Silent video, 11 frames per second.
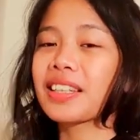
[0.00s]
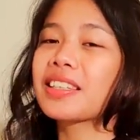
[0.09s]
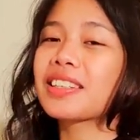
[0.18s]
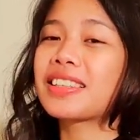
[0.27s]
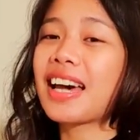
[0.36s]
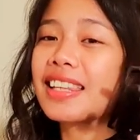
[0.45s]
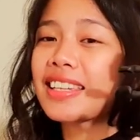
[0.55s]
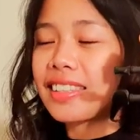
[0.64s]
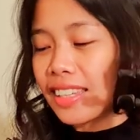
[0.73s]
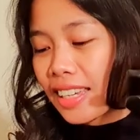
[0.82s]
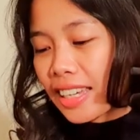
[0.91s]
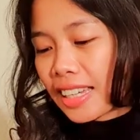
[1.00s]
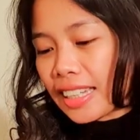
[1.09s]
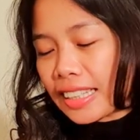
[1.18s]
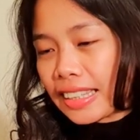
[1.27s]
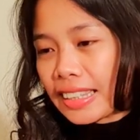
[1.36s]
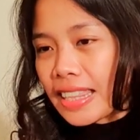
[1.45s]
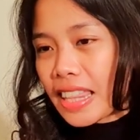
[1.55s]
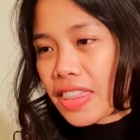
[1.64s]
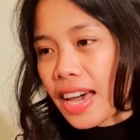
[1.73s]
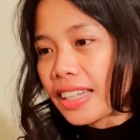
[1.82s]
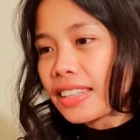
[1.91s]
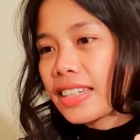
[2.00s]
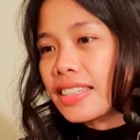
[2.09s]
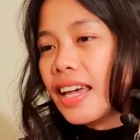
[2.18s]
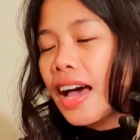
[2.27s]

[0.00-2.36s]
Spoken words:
So that is